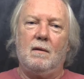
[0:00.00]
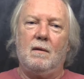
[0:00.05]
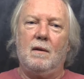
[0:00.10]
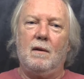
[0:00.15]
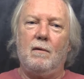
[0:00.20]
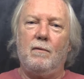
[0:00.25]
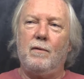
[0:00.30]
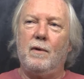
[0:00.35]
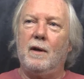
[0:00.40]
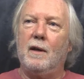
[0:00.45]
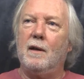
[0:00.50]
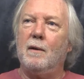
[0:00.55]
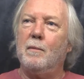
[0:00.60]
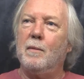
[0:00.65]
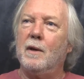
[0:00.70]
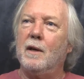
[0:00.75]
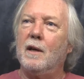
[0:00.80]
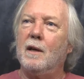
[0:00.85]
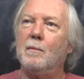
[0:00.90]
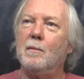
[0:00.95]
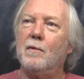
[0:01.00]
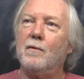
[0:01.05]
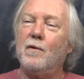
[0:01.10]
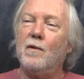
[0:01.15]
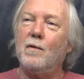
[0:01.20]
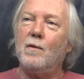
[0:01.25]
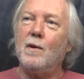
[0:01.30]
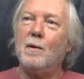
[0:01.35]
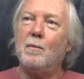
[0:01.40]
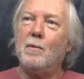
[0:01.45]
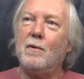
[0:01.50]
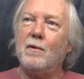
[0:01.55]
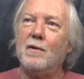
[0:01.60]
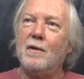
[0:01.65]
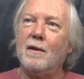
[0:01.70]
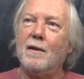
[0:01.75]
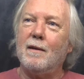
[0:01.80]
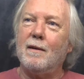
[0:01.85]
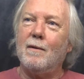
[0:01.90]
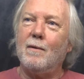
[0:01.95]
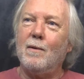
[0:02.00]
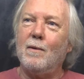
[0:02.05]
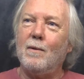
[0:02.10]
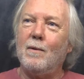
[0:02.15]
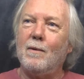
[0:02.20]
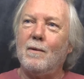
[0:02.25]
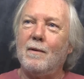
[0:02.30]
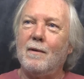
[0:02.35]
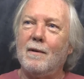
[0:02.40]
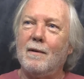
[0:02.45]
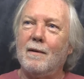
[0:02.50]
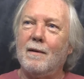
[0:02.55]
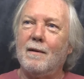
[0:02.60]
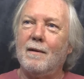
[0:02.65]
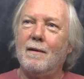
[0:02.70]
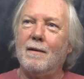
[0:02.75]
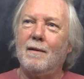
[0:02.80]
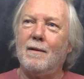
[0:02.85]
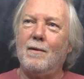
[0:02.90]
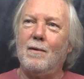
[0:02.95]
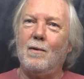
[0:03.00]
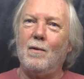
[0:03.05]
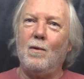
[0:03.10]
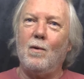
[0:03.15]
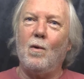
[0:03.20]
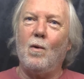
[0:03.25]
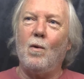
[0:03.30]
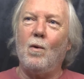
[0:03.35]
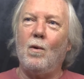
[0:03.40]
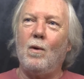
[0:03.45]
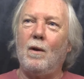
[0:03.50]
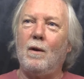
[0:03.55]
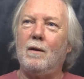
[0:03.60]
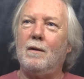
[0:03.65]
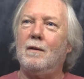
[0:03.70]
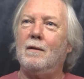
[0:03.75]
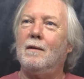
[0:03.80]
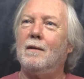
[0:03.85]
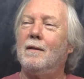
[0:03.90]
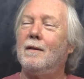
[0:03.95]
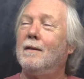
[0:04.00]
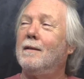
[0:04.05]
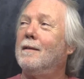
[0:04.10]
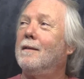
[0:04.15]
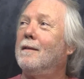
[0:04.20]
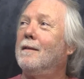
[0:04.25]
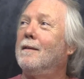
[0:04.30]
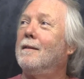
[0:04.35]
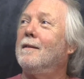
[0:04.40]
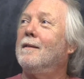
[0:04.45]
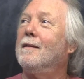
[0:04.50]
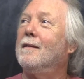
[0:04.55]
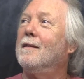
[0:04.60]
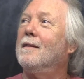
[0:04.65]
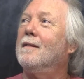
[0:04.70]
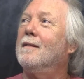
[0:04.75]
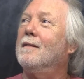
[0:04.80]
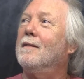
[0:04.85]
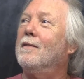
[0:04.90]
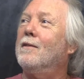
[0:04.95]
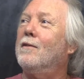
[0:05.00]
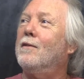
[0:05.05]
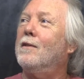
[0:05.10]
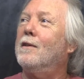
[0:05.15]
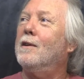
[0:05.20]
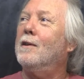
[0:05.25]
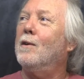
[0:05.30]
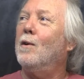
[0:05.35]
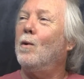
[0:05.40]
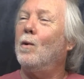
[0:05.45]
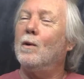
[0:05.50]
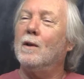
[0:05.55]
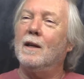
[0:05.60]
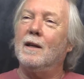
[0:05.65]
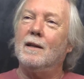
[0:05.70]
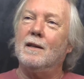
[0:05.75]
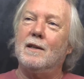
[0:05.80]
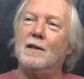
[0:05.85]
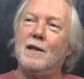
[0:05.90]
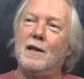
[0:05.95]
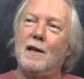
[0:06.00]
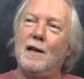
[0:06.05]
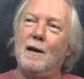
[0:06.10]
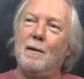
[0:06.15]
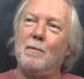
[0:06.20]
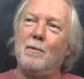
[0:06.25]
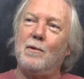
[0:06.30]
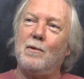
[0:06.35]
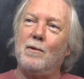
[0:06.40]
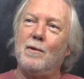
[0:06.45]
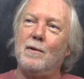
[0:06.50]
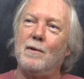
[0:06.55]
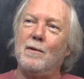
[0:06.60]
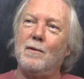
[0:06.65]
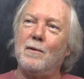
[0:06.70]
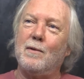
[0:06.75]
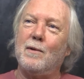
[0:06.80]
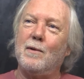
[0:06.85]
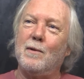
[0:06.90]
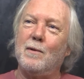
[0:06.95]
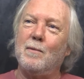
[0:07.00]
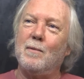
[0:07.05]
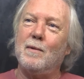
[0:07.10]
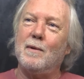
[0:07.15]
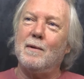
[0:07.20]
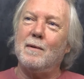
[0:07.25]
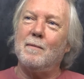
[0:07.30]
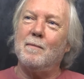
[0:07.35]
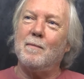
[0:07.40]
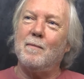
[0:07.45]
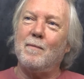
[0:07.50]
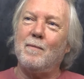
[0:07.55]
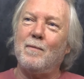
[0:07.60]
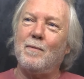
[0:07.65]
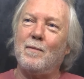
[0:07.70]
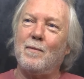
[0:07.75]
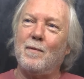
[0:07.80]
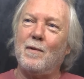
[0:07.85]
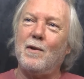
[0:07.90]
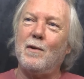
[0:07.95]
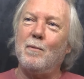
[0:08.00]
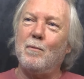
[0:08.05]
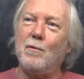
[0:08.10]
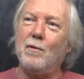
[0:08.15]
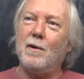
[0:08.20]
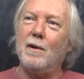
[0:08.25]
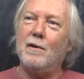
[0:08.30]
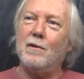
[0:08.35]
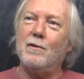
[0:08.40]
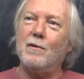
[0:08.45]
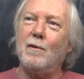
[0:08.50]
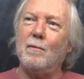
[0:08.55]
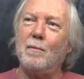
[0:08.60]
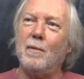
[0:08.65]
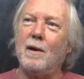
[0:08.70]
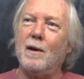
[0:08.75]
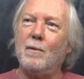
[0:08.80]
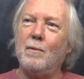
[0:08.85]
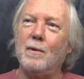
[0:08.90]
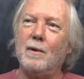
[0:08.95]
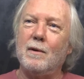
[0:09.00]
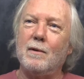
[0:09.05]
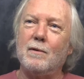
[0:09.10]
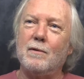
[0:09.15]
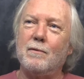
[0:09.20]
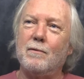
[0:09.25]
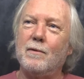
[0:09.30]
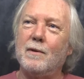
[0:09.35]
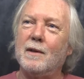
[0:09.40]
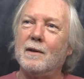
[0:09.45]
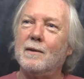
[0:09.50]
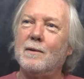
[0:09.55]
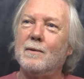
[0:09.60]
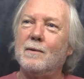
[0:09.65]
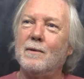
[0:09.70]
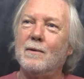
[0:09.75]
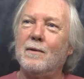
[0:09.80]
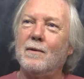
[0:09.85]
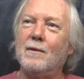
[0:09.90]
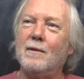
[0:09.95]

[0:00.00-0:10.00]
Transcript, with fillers: Helvetica Medium at 50% or uh, all, let's see, Old English Caps are another good one. Compressed on back windows of vehicles,